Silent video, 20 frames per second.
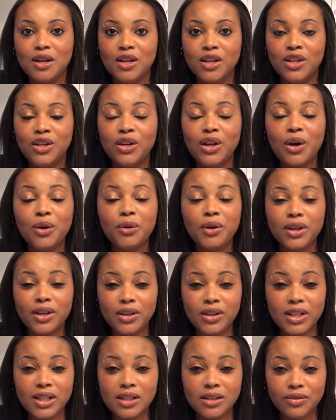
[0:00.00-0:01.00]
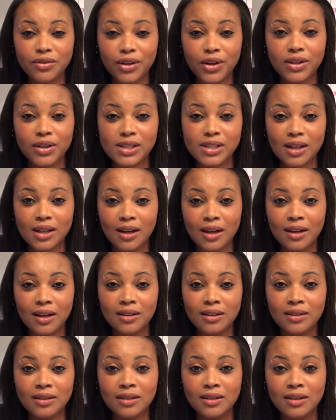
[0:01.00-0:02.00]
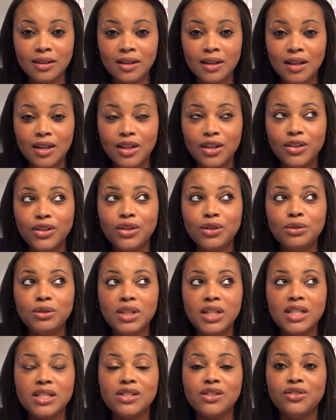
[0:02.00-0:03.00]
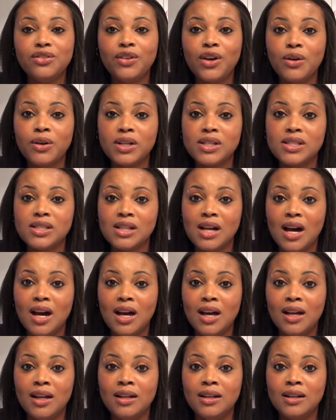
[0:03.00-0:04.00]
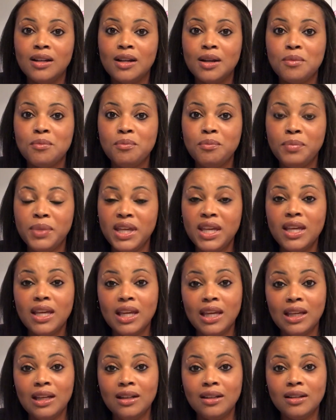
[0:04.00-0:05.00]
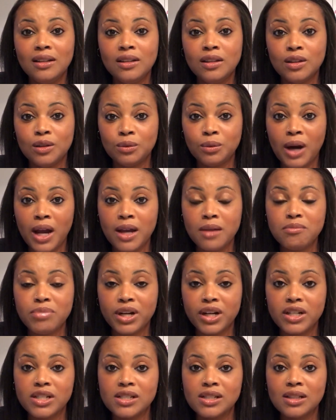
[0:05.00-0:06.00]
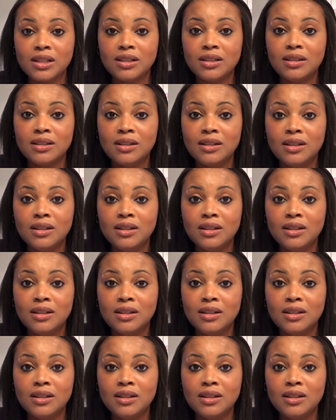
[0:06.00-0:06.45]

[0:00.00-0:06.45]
You know what you need to focus on? You need to focus on being the right person.